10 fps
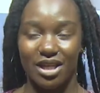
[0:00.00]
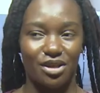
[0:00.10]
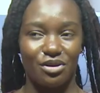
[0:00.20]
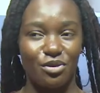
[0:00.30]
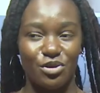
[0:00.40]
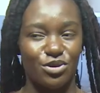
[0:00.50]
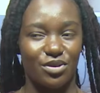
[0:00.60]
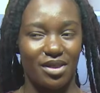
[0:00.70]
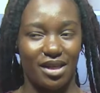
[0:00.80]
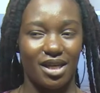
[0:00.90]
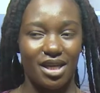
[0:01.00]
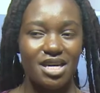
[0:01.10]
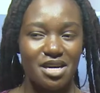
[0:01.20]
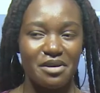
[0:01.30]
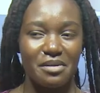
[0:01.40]
I don't know what you think,
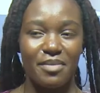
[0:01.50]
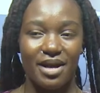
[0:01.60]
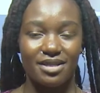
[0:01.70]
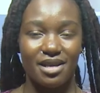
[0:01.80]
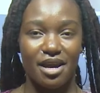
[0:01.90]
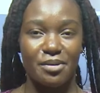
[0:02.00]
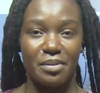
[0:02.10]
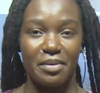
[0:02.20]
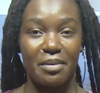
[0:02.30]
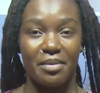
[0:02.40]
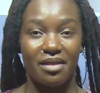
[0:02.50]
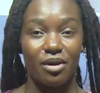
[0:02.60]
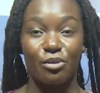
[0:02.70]
but remember the